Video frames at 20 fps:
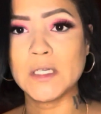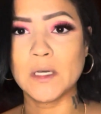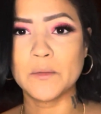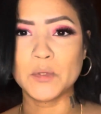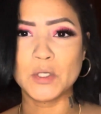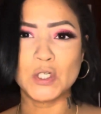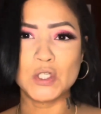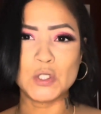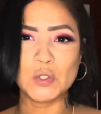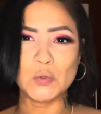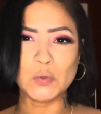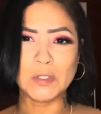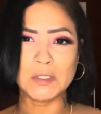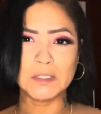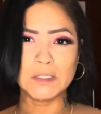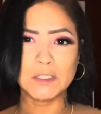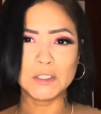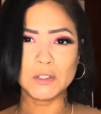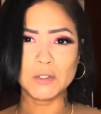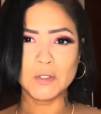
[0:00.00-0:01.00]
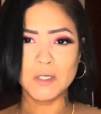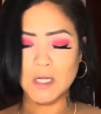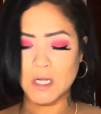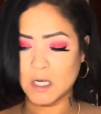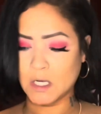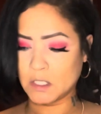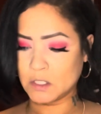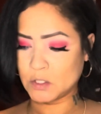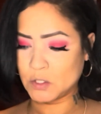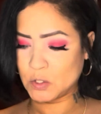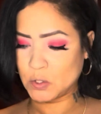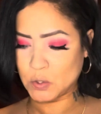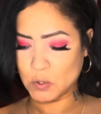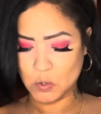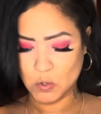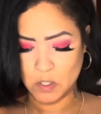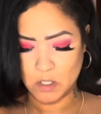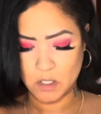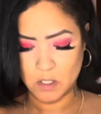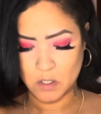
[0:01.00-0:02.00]
gonna do a little
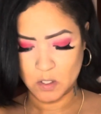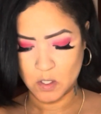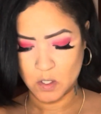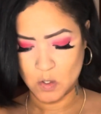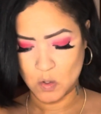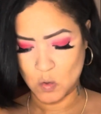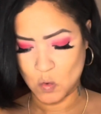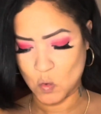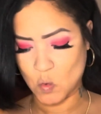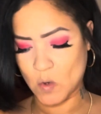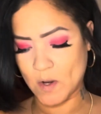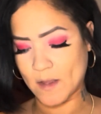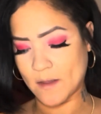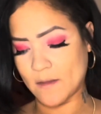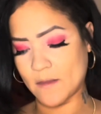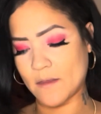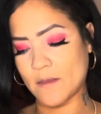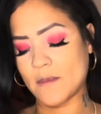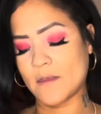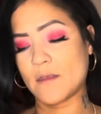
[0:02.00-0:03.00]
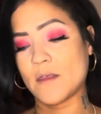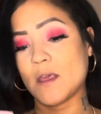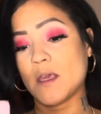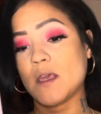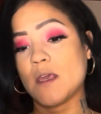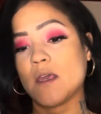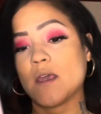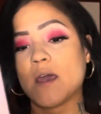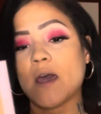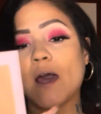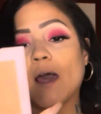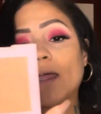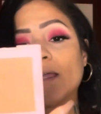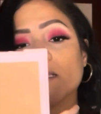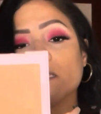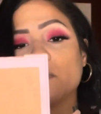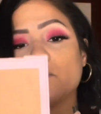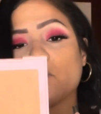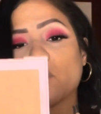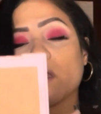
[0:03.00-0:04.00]
contour with the
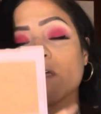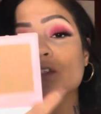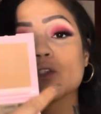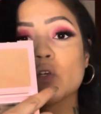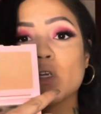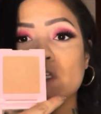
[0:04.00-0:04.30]
Kylie bronzer in